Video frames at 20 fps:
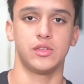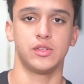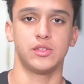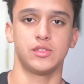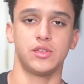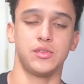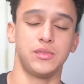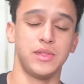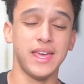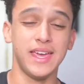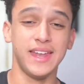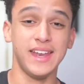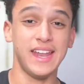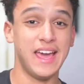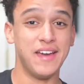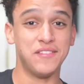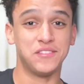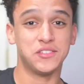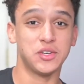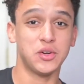So then
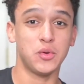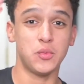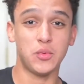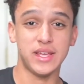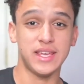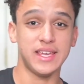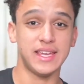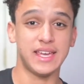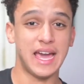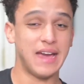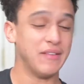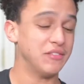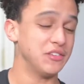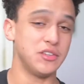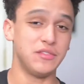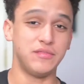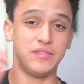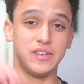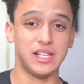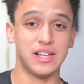after a week, after
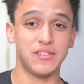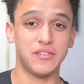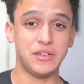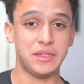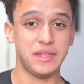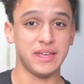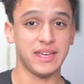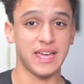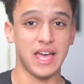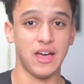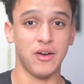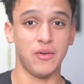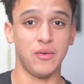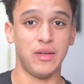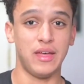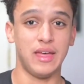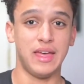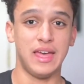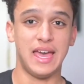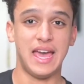you fill everything out,